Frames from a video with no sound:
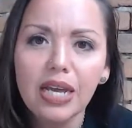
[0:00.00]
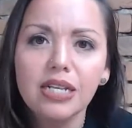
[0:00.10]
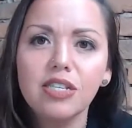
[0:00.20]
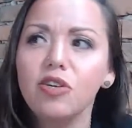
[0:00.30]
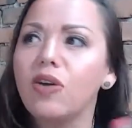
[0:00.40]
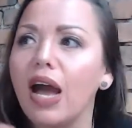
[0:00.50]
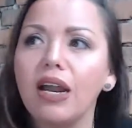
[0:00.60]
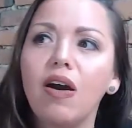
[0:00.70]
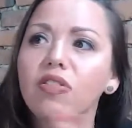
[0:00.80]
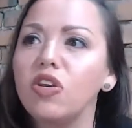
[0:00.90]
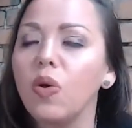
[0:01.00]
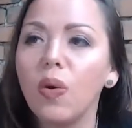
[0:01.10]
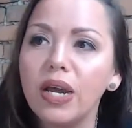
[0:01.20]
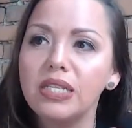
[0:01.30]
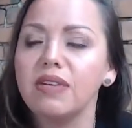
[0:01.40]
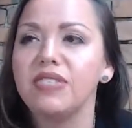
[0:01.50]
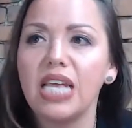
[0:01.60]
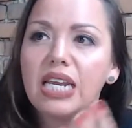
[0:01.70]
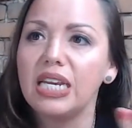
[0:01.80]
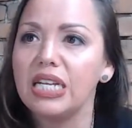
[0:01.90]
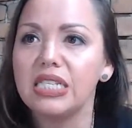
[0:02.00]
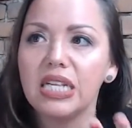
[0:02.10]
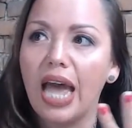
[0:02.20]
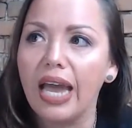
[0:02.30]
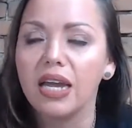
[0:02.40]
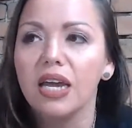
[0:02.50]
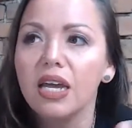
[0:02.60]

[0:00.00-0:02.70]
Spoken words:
So you cut out all the noise of sending it to like,